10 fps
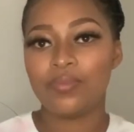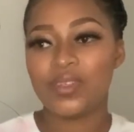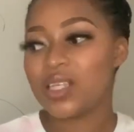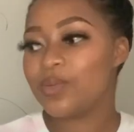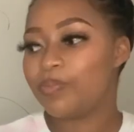
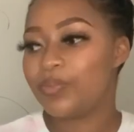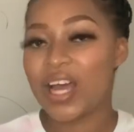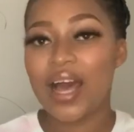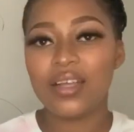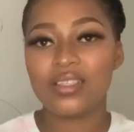just
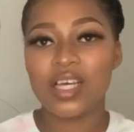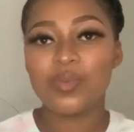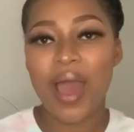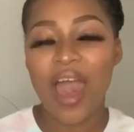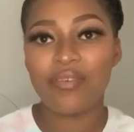
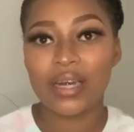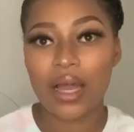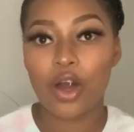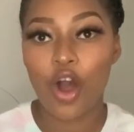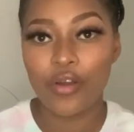by having like
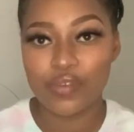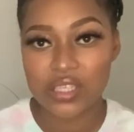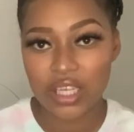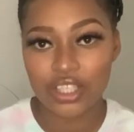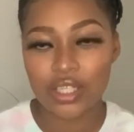a
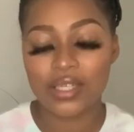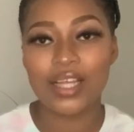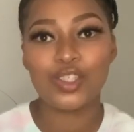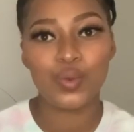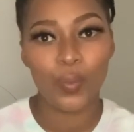conversation,
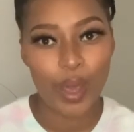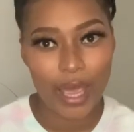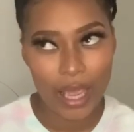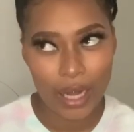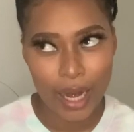that's
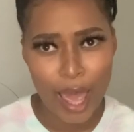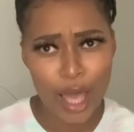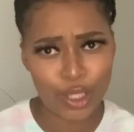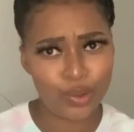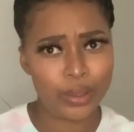when I
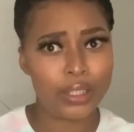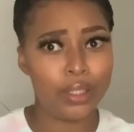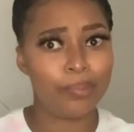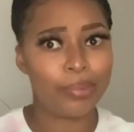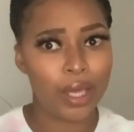
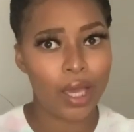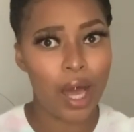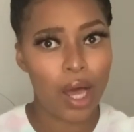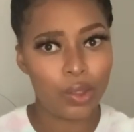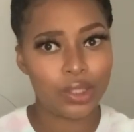actually pick
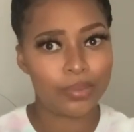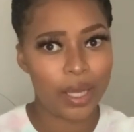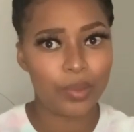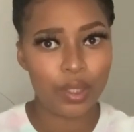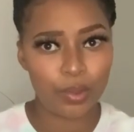out my
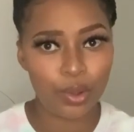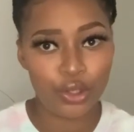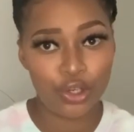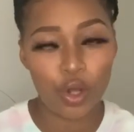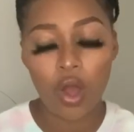people,
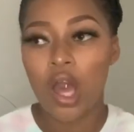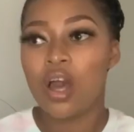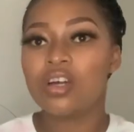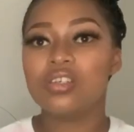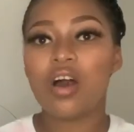you know?
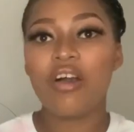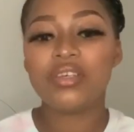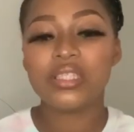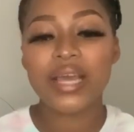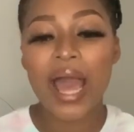Because
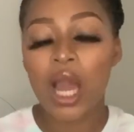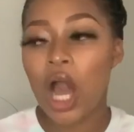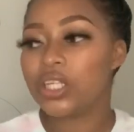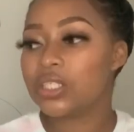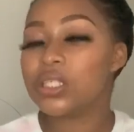obviously I
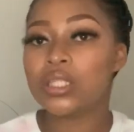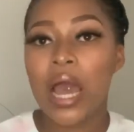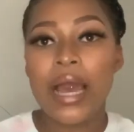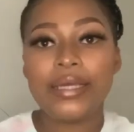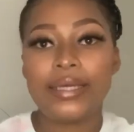
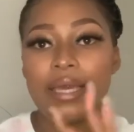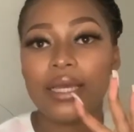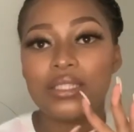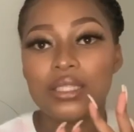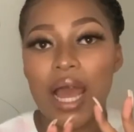
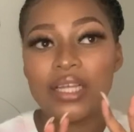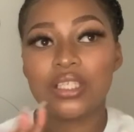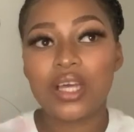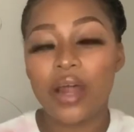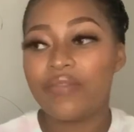
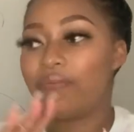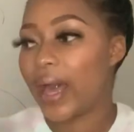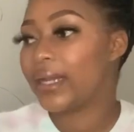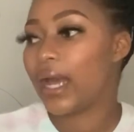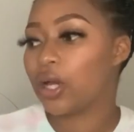just can't
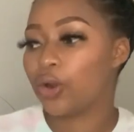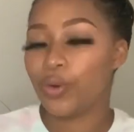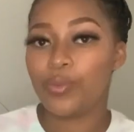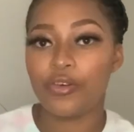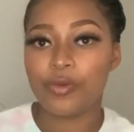find like a
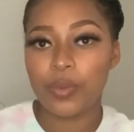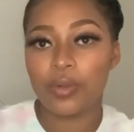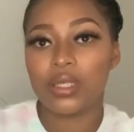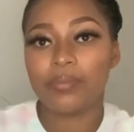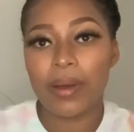group of
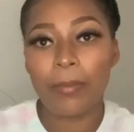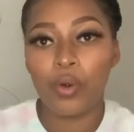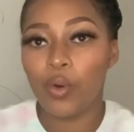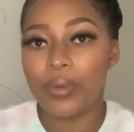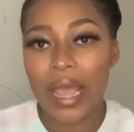people that
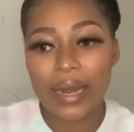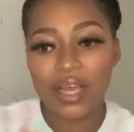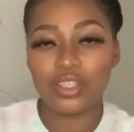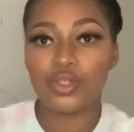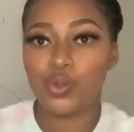blow me and I
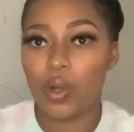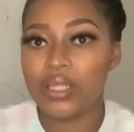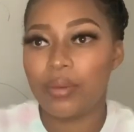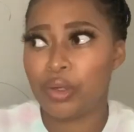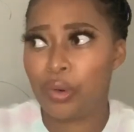just join
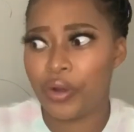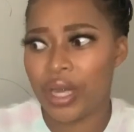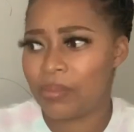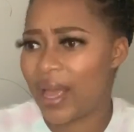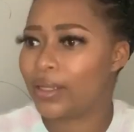them and already
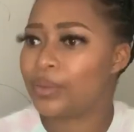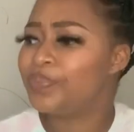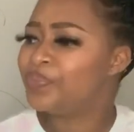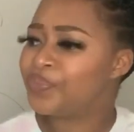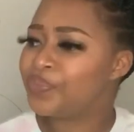I'm like,
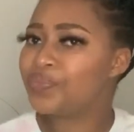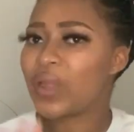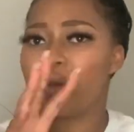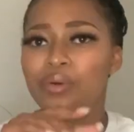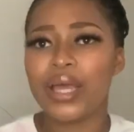
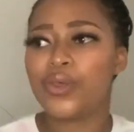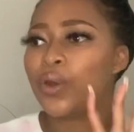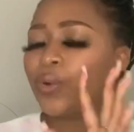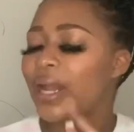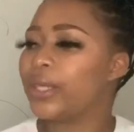I don't like
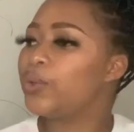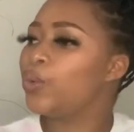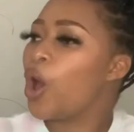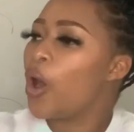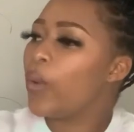you.
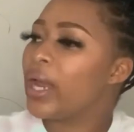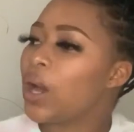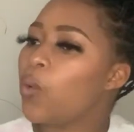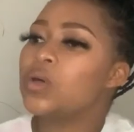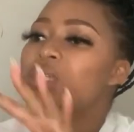When I
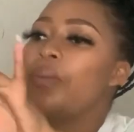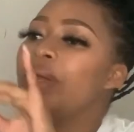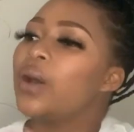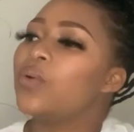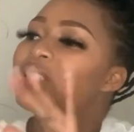was
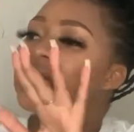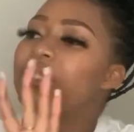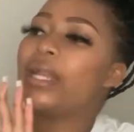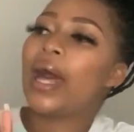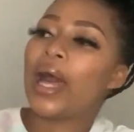in
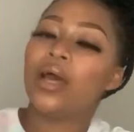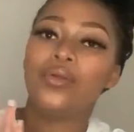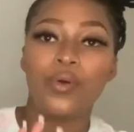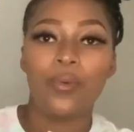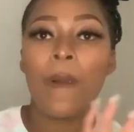a heart,
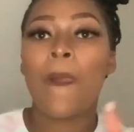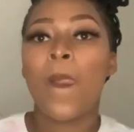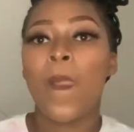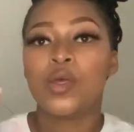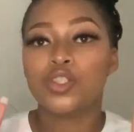no.
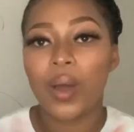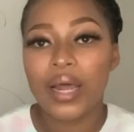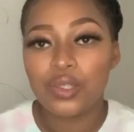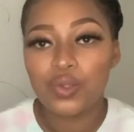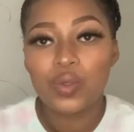So what
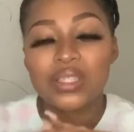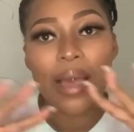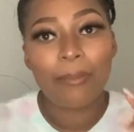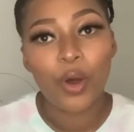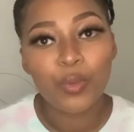I do is
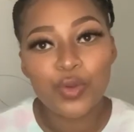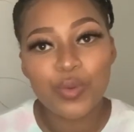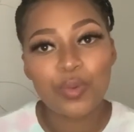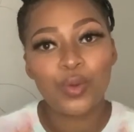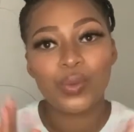I blow with
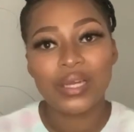people, we